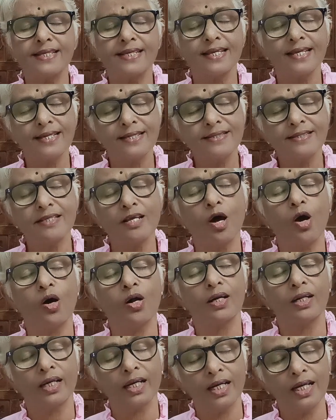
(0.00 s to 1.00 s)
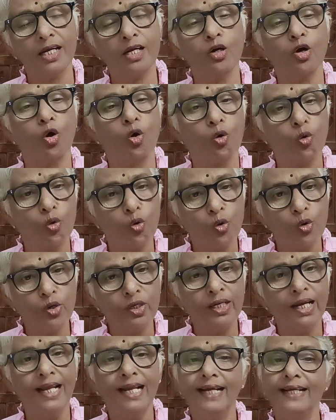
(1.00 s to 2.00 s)
his or her
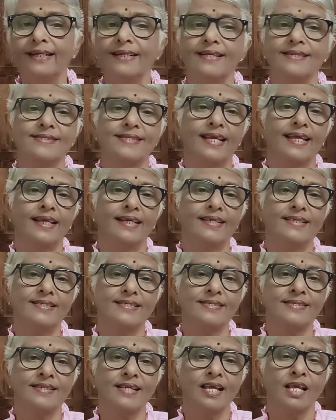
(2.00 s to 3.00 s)
own desires,